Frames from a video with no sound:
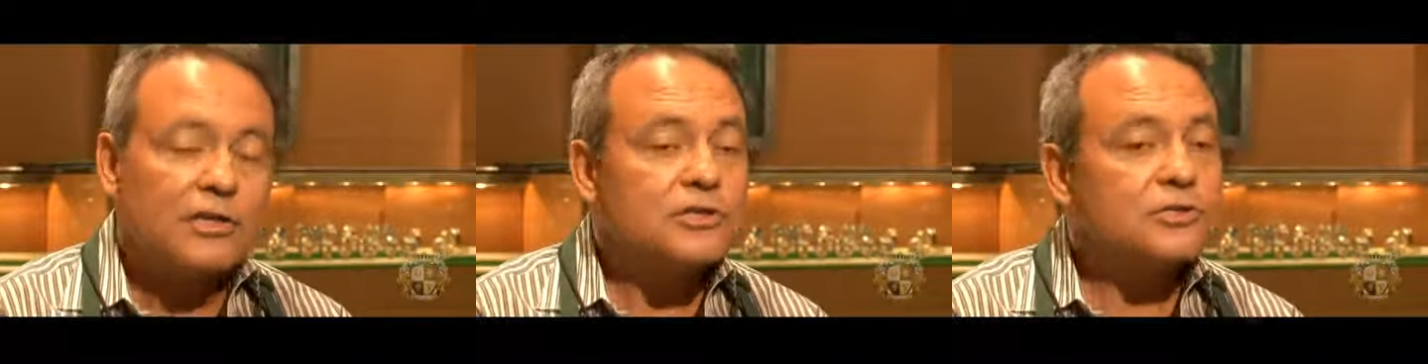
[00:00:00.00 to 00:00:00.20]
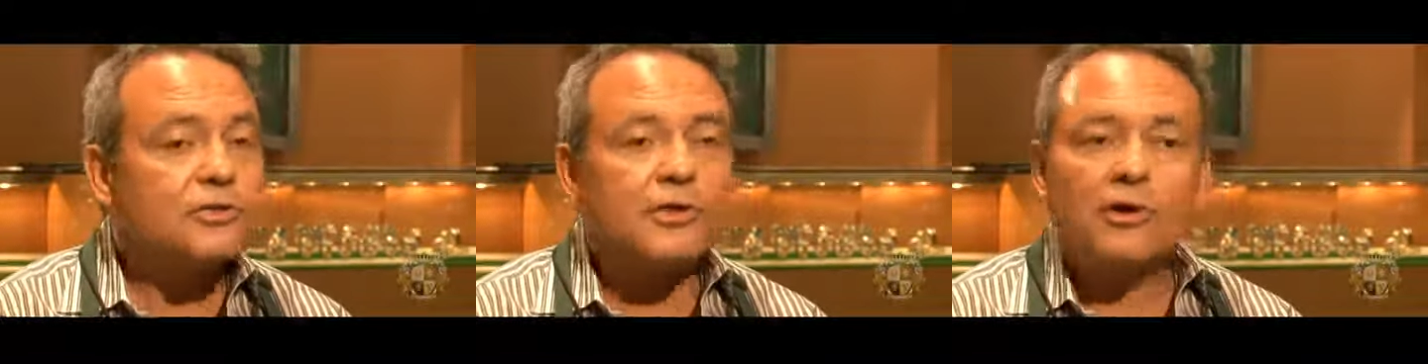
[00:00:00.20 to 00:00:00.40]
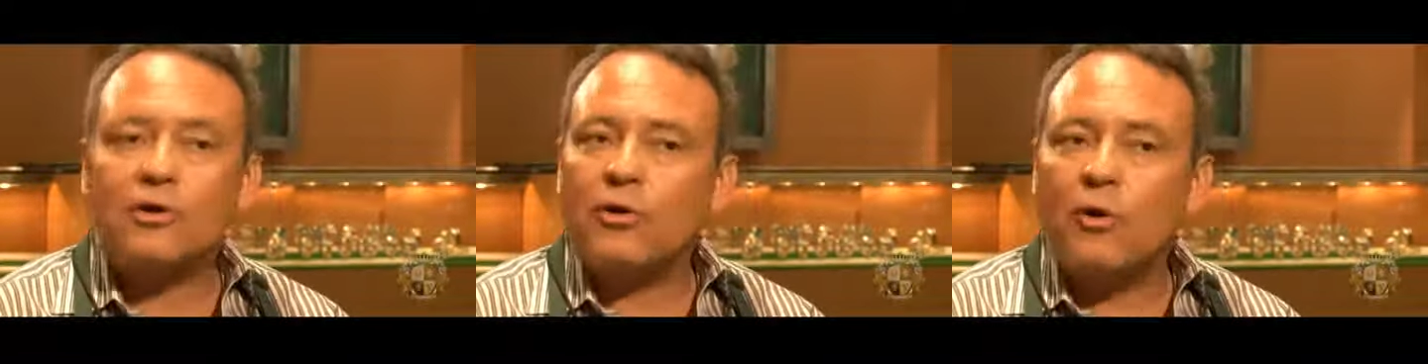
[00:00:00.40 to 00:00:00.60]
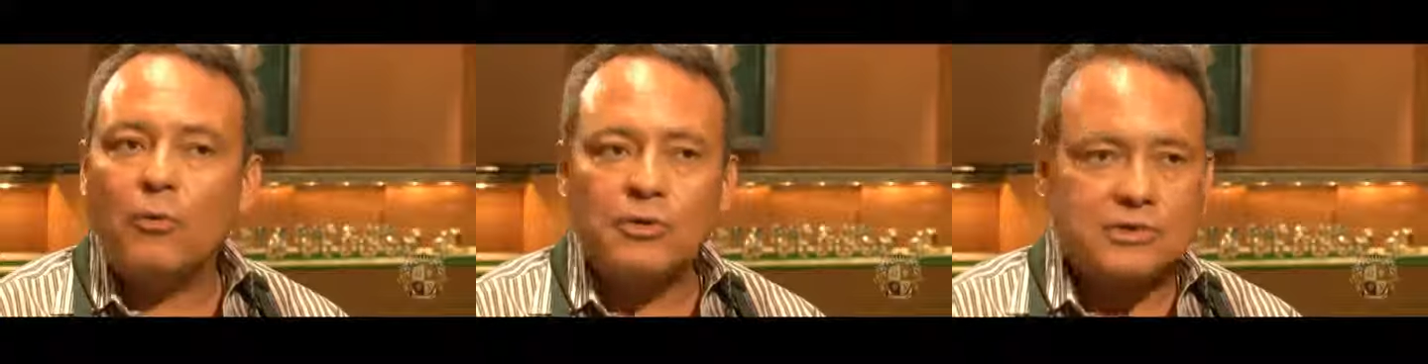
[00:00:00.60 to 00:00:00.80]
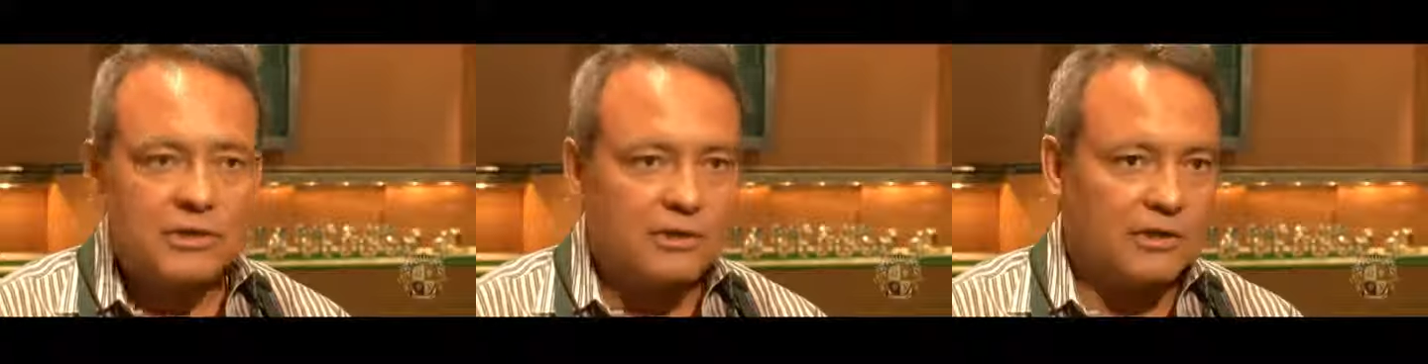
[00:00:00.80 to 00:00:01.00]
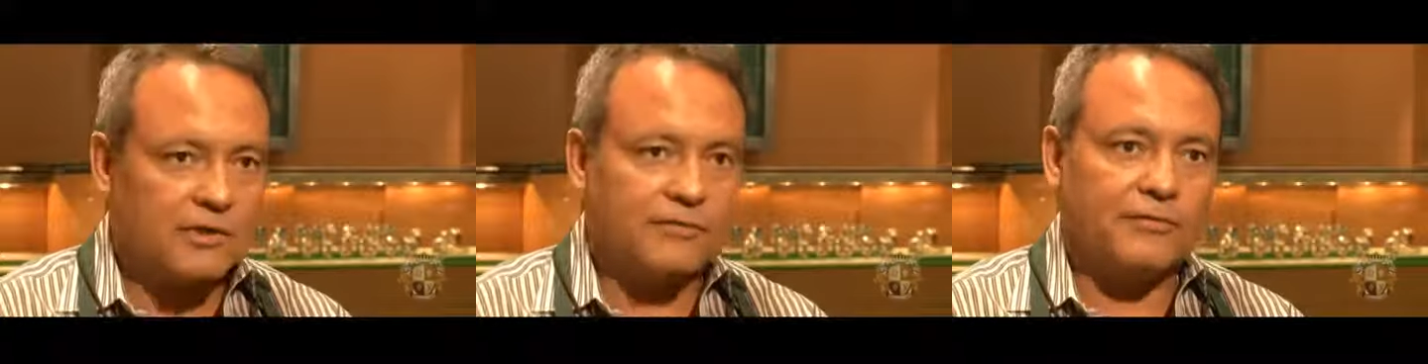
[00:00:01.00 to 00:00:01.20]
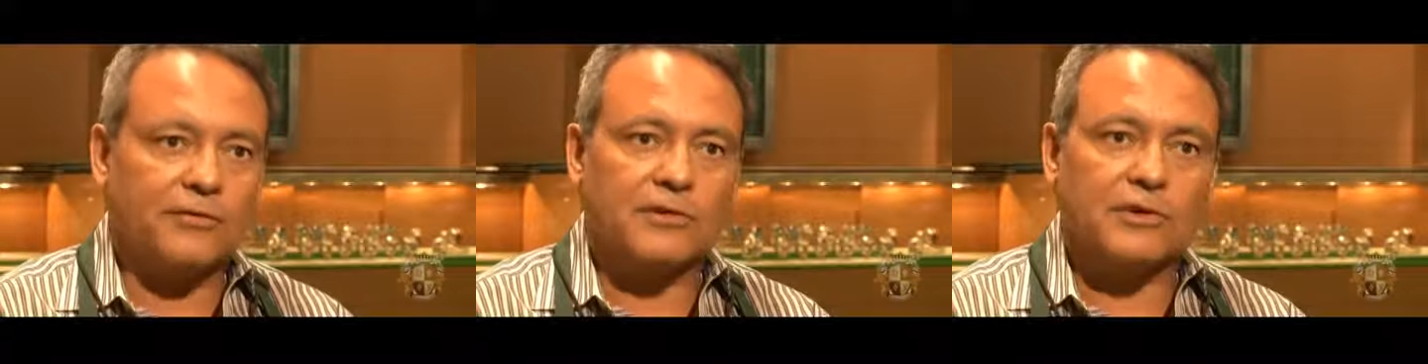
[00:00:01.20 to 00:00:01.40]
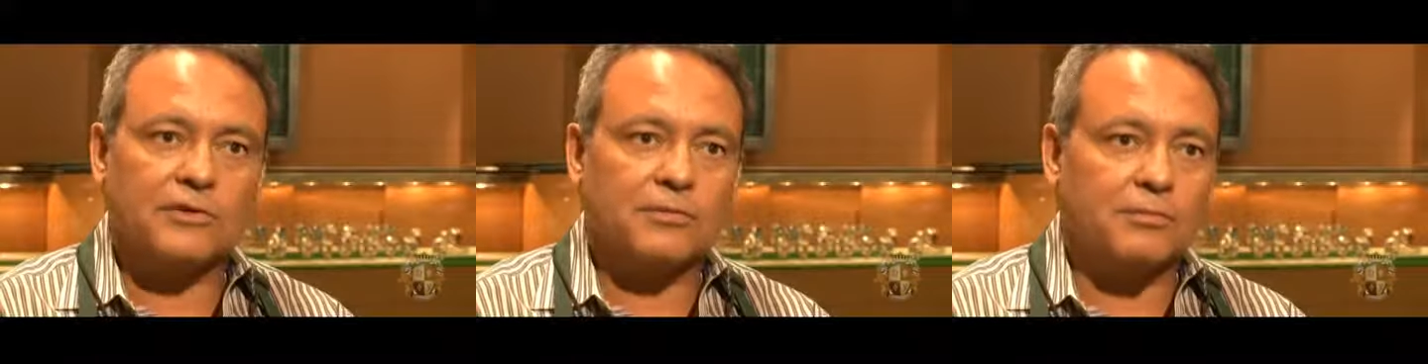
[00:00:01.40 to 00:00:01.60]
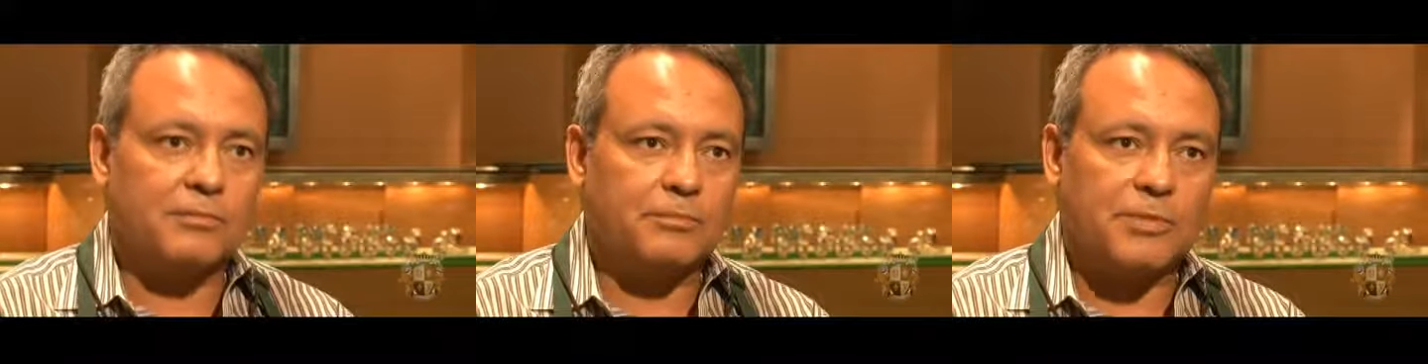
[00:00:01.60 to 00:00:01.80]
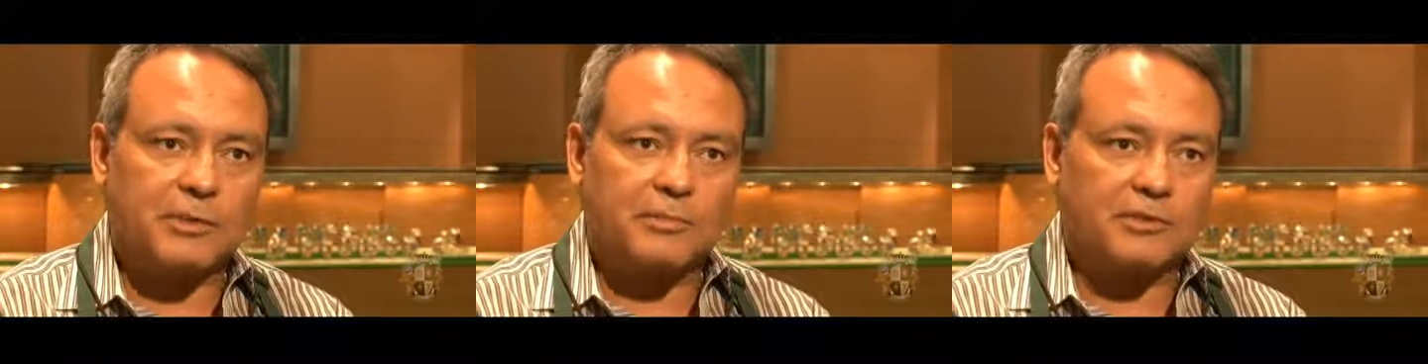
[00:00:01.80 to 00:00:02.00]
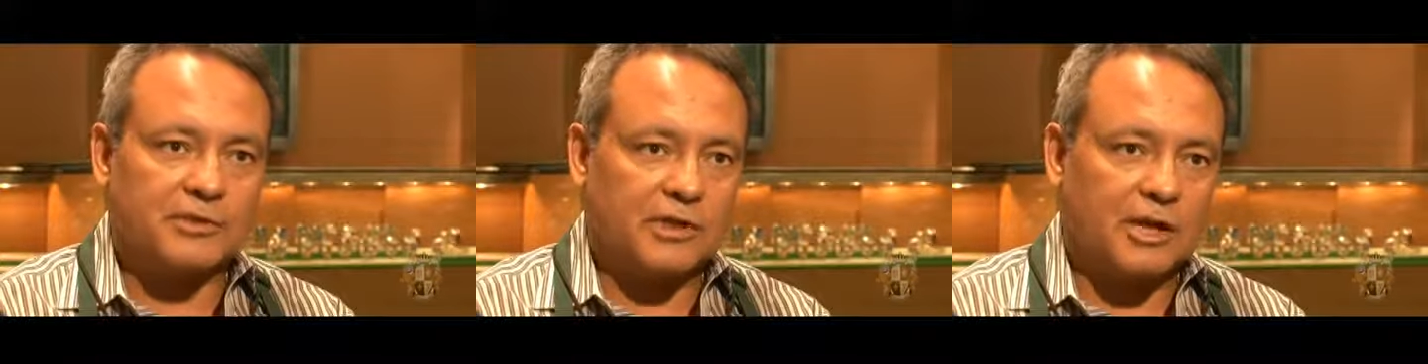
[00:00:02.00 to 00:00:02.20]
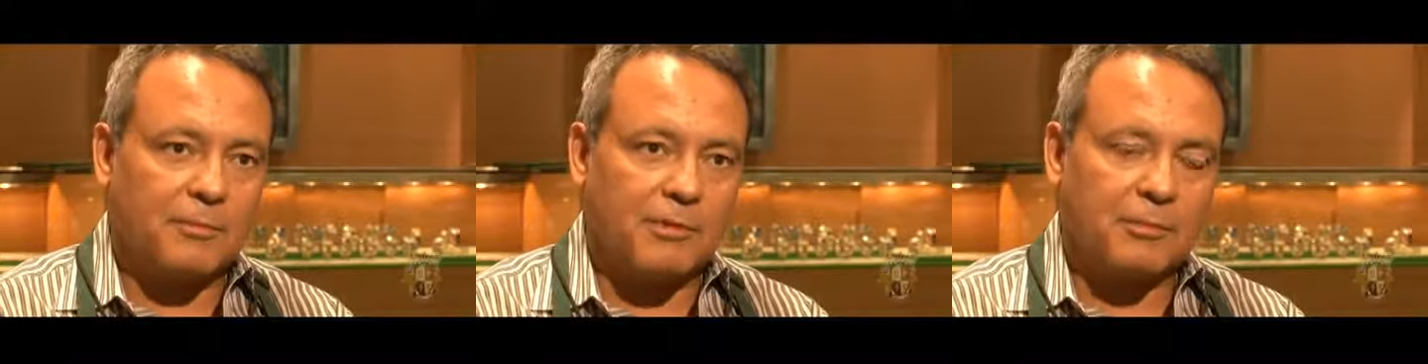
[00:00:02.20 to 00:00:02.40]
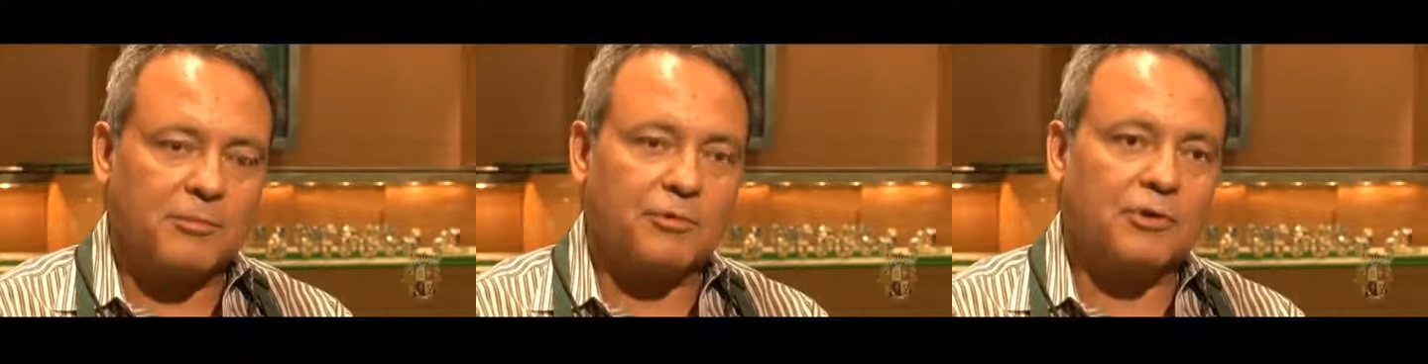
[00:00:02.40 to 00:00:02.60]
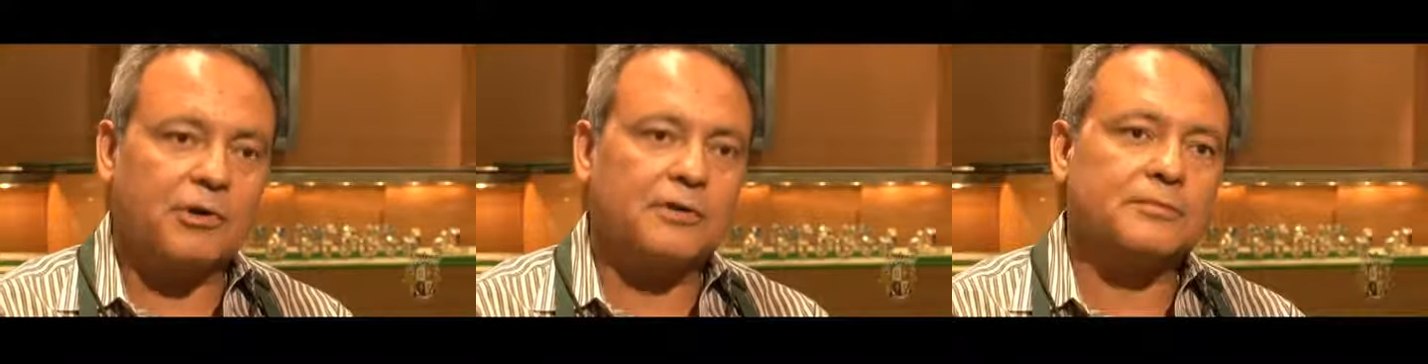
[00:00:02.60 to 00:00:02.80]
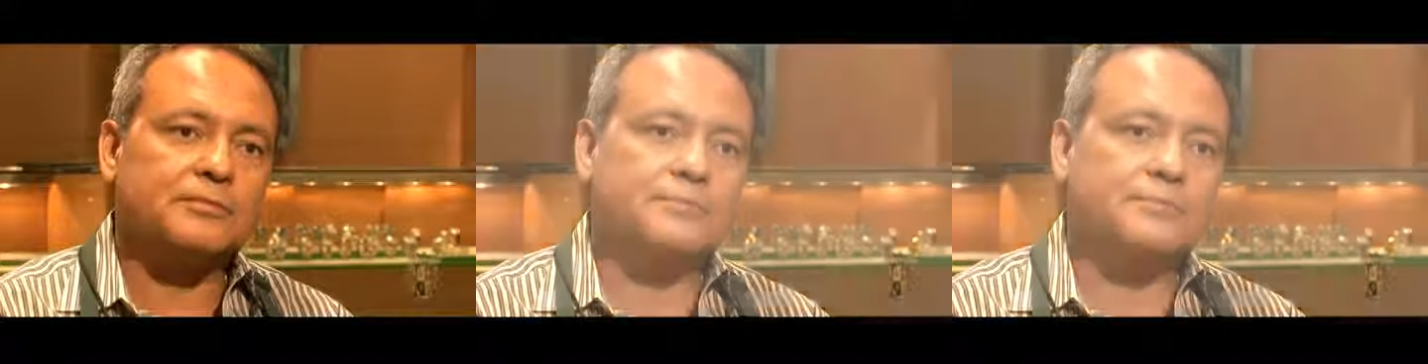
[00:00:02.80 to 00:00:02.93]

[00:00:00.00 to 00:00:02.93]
So they're always looking for new people to come on board.